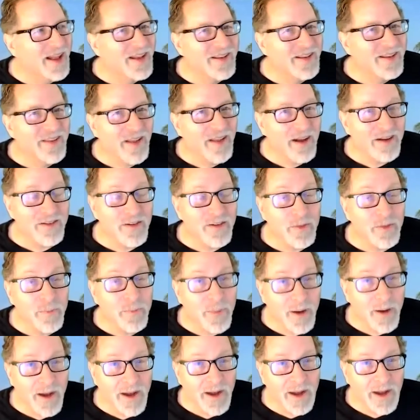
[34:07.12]
Doctor
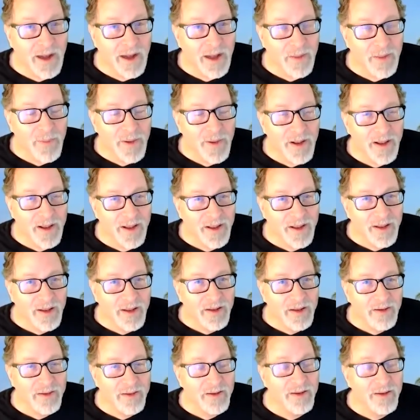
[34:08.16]
Bob
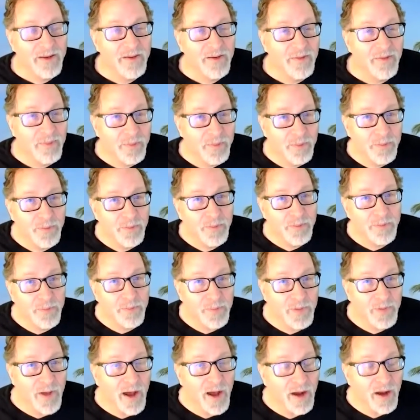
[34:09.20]
did his
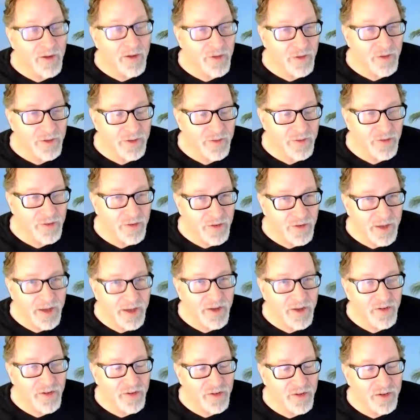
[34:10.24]
doctoral
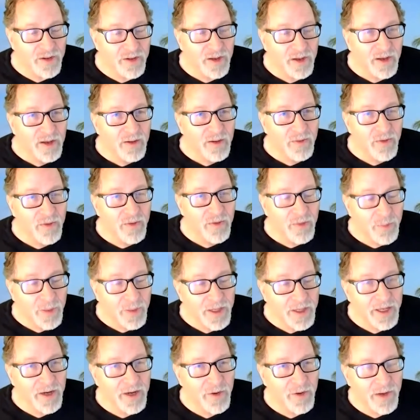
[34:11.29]
dissertation with
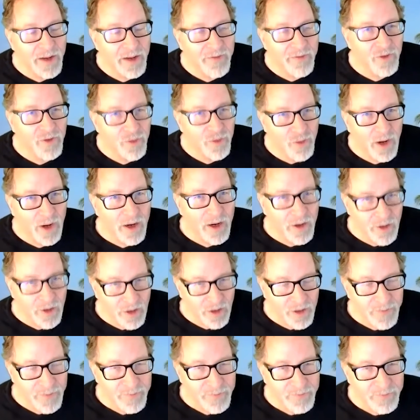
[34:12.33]
Peter F.
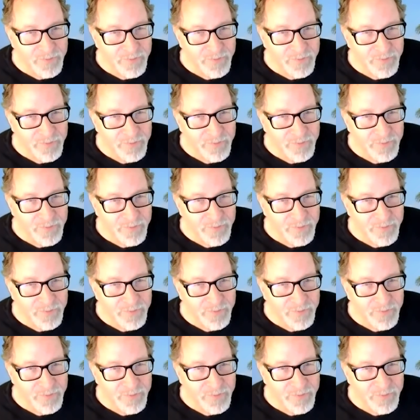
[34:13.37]
Drucker.